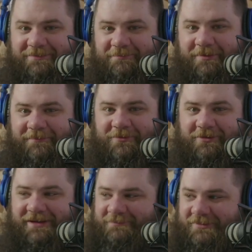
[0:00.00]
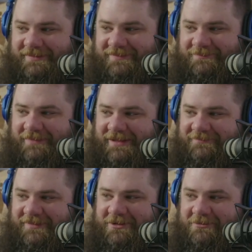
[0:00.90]
before I put this main
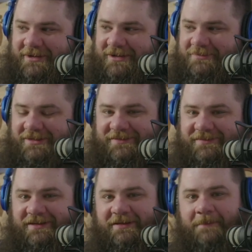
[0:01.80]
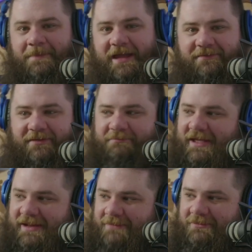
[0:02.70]
video out because I have a
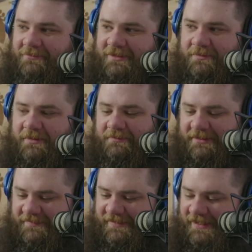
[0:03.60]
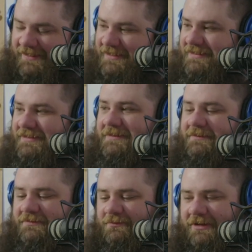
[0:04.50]
bad habit of running people out of stock
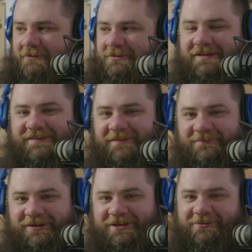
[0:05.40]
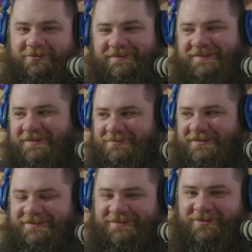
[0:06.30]
when I release a video on
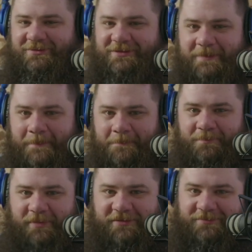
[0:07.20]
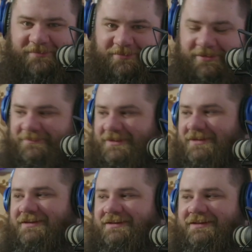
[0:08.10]
something. So, patrons, hurry up.
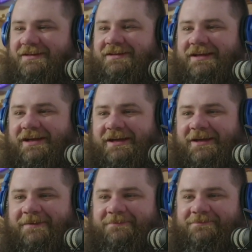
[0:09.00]
Um,